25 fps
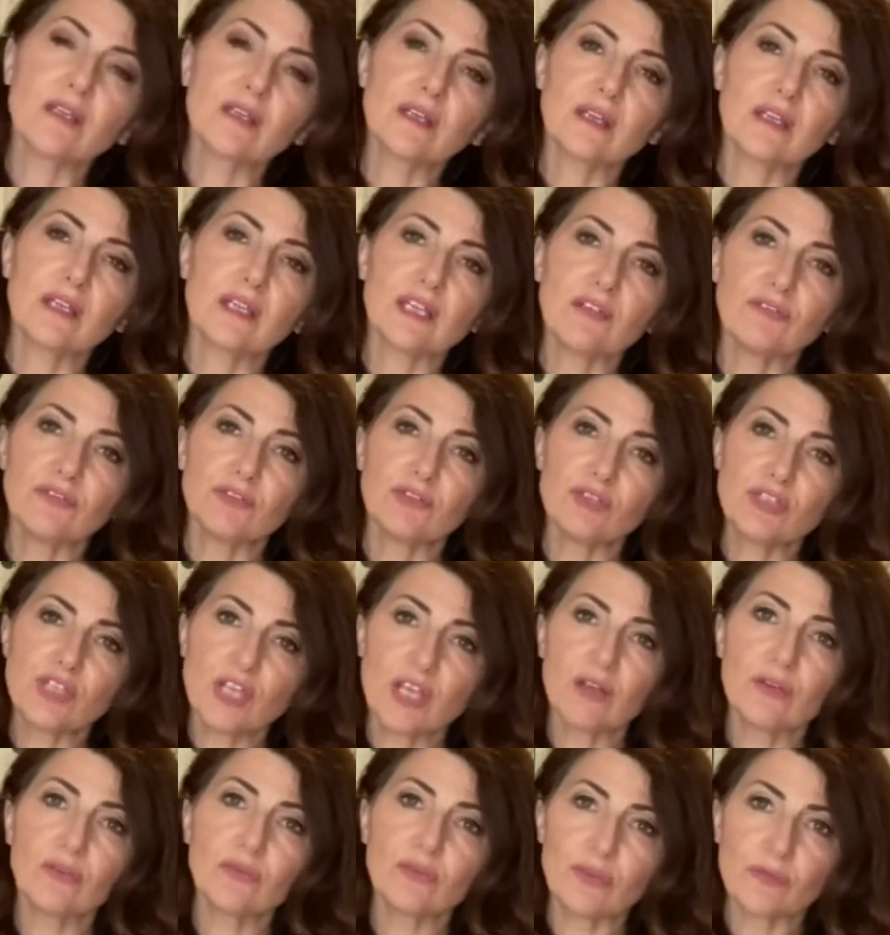if you
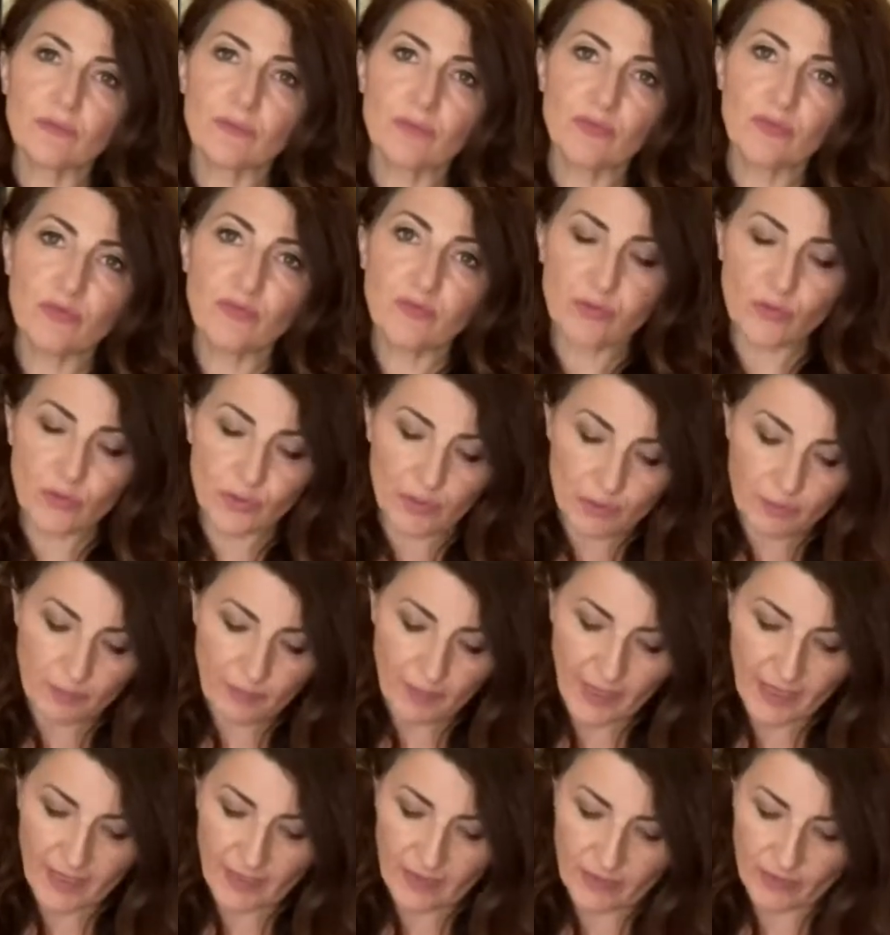chill them before you
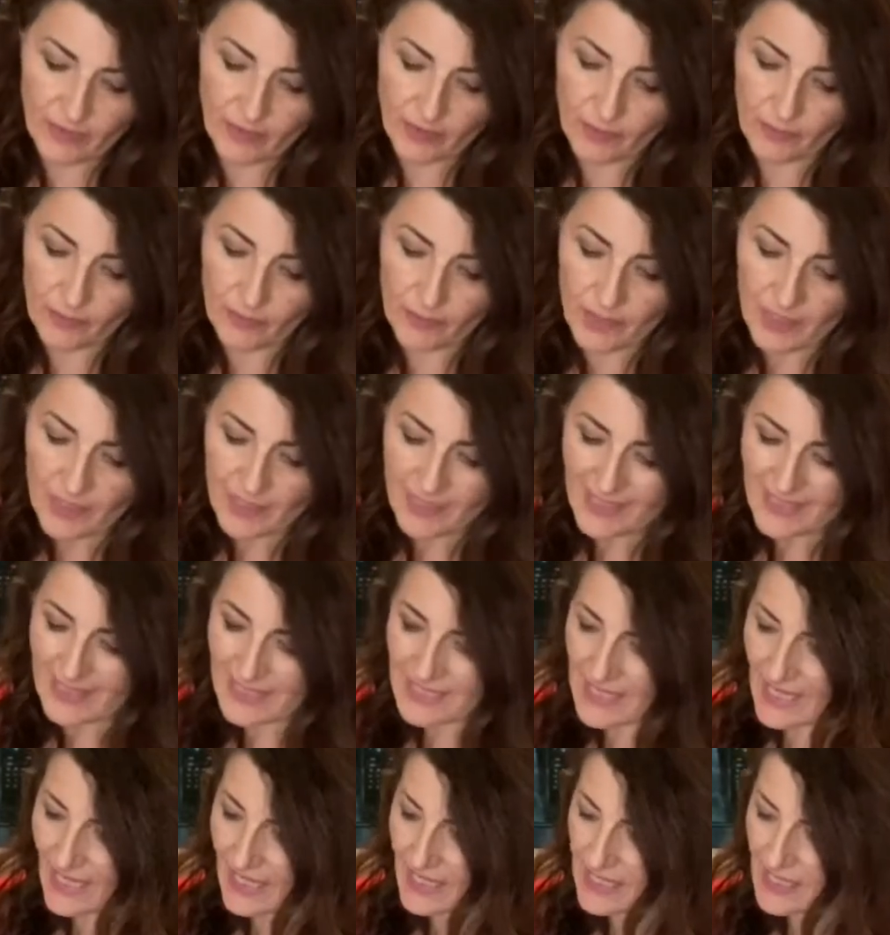bake them, they
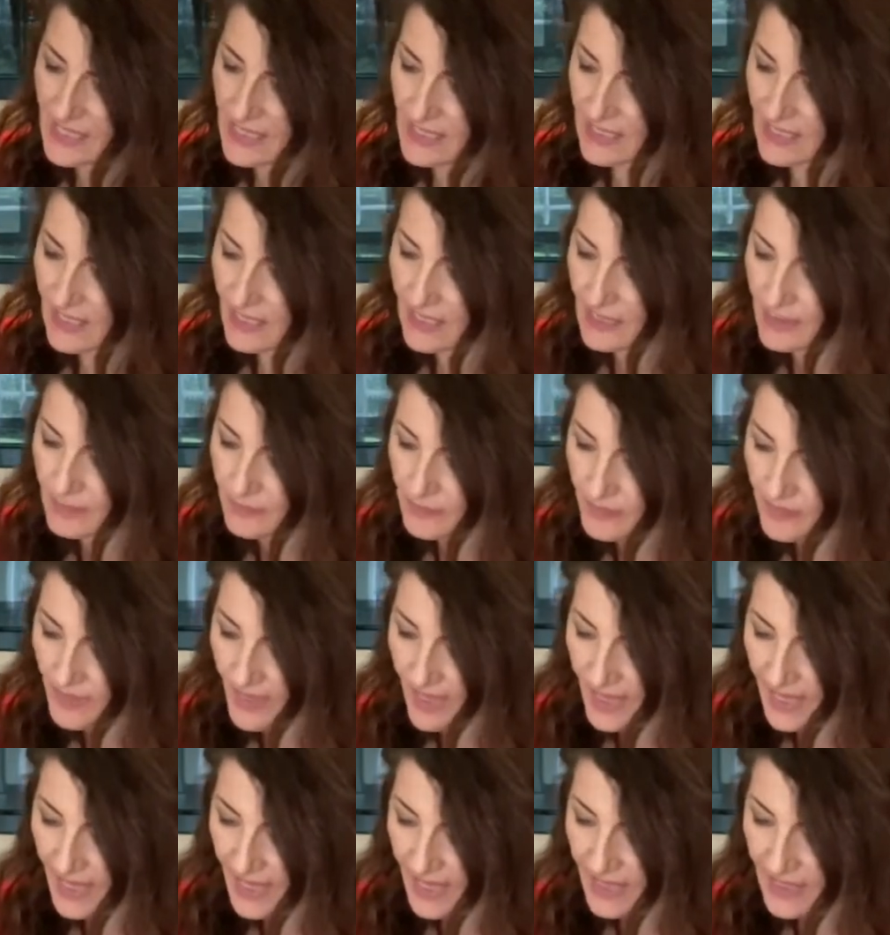tend to keep
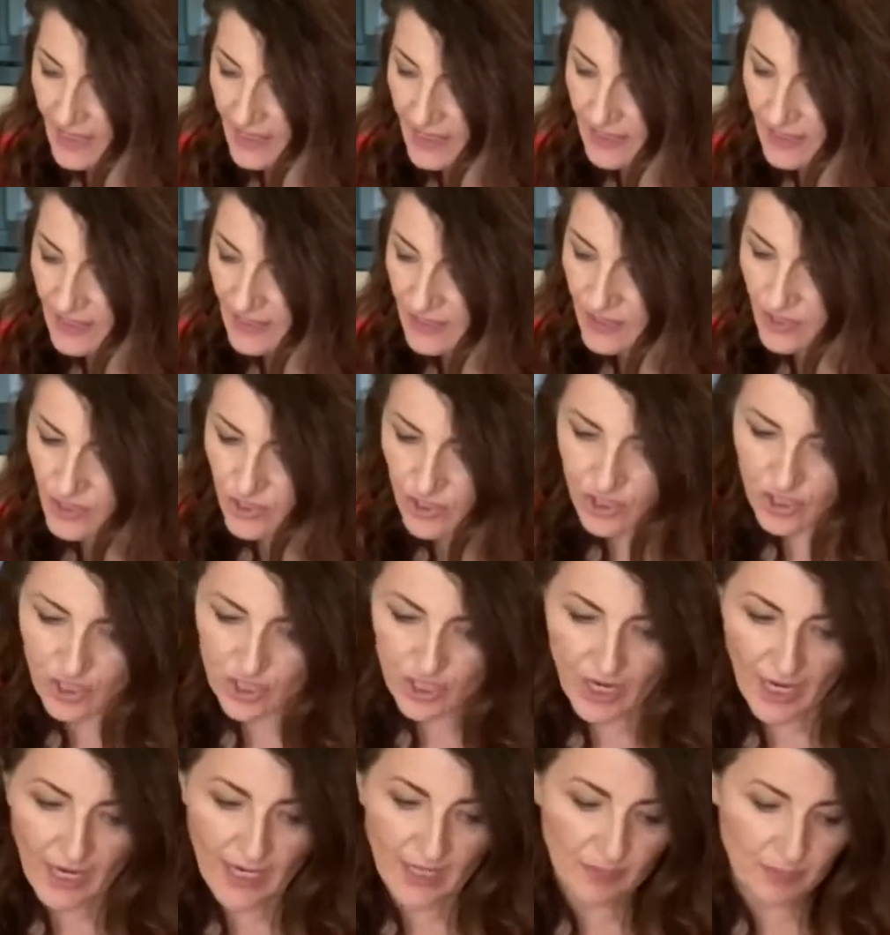their
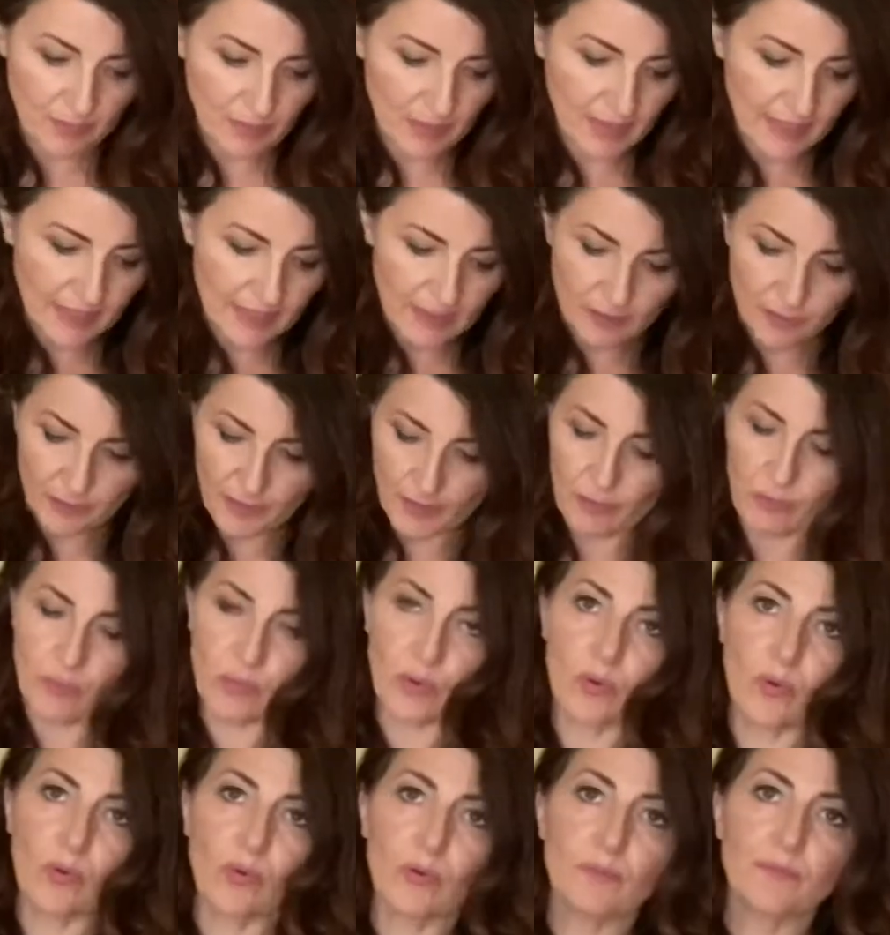shape a little bit
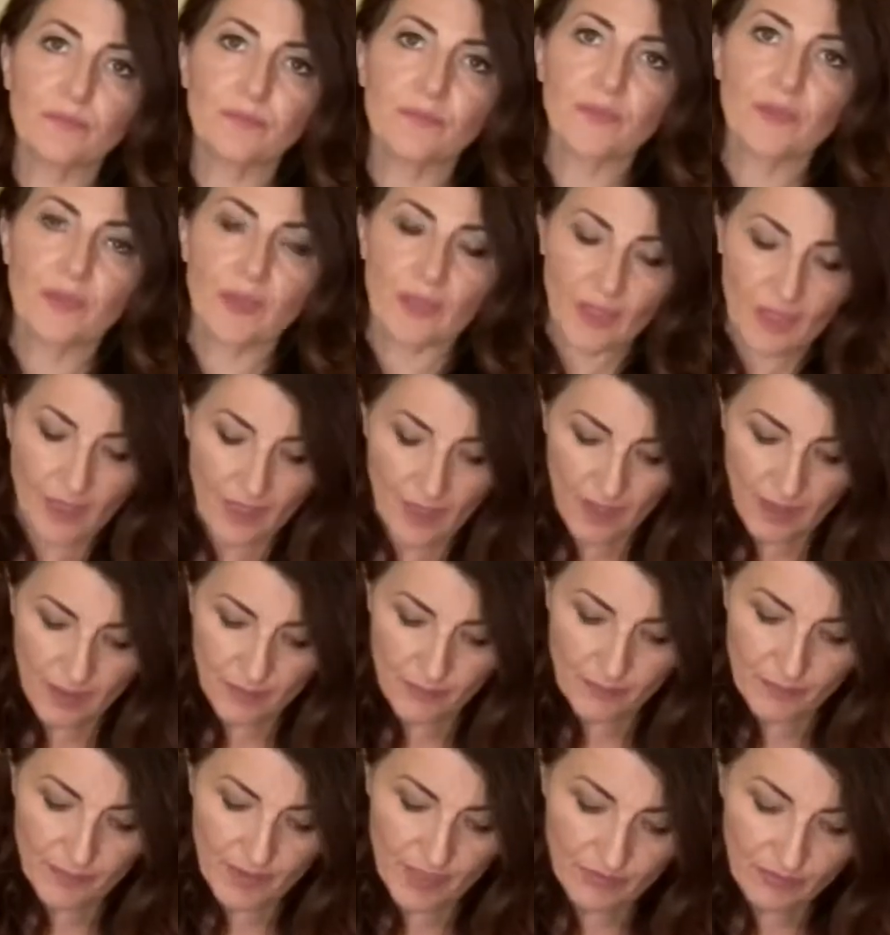more.
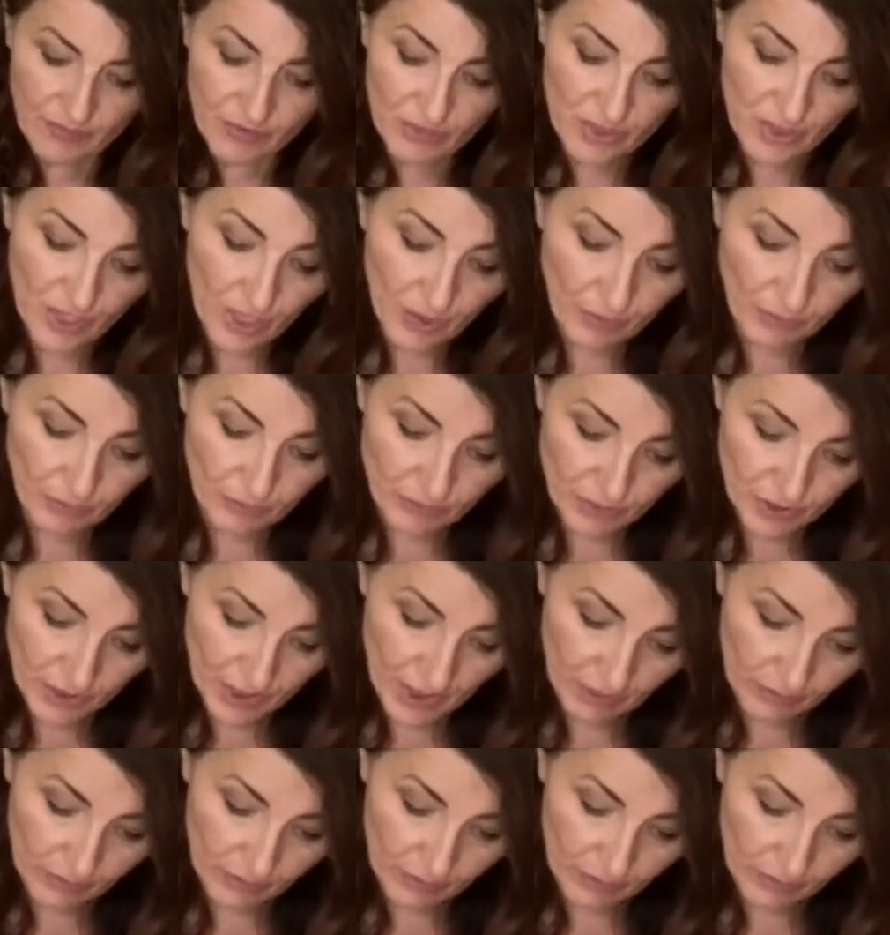If you don't chill